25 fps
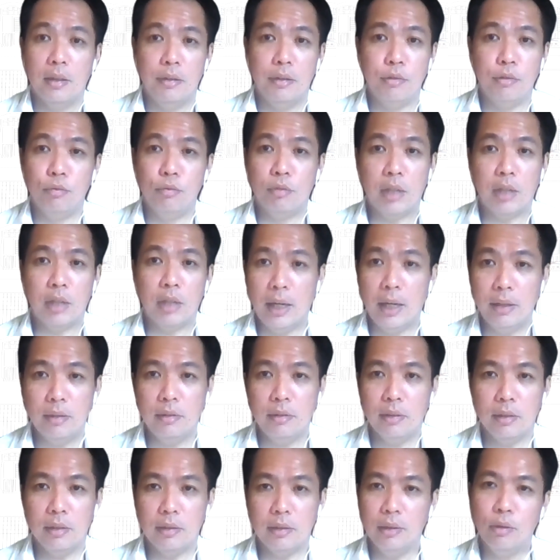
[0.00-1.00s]
you
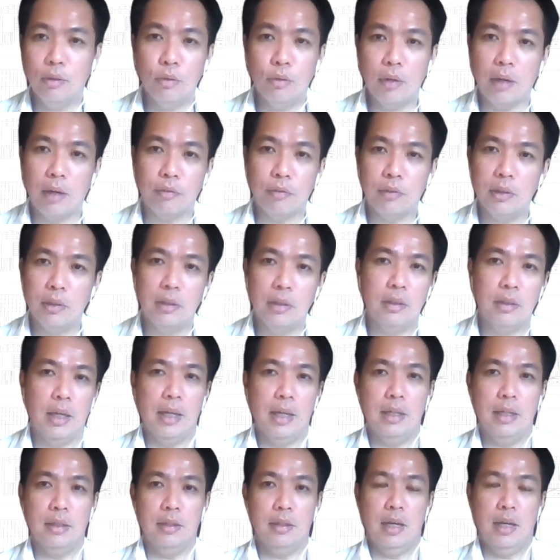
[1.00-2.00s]
can't go after
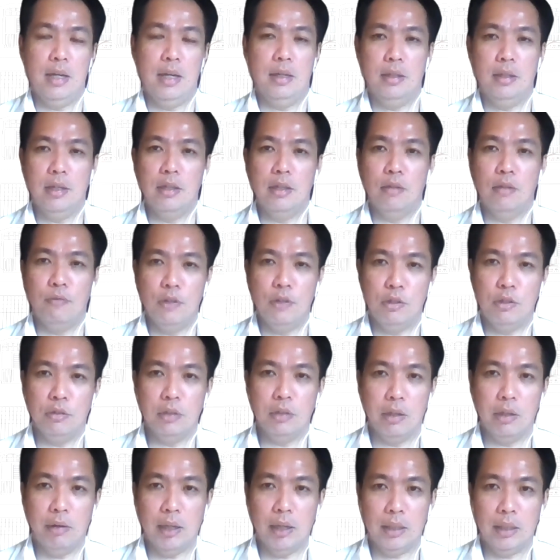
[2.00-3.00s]
that individual
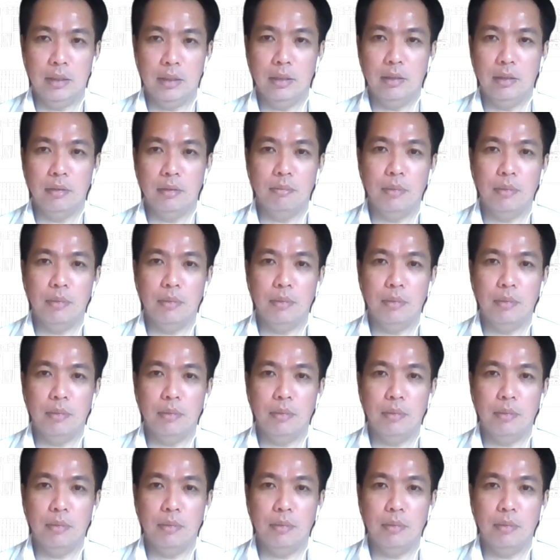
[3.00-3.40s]
director.